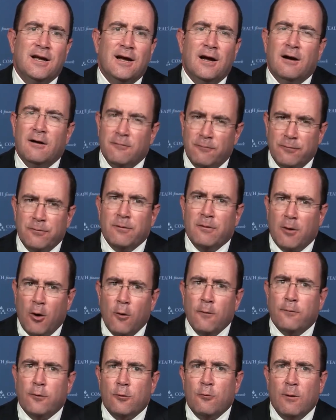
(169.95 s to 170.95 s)
of
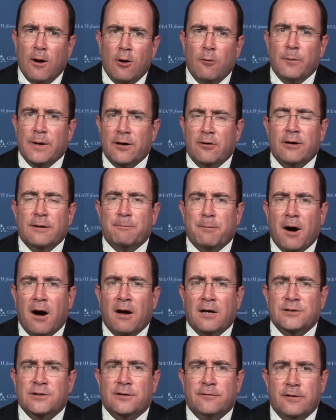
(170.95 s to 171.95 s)
overwhelmingly
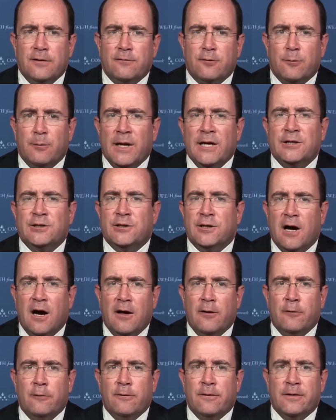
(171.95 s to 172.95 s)
positive information
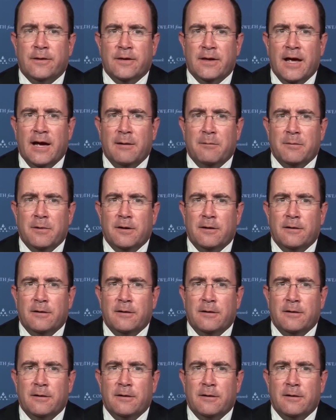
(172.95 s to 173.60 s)
other than them.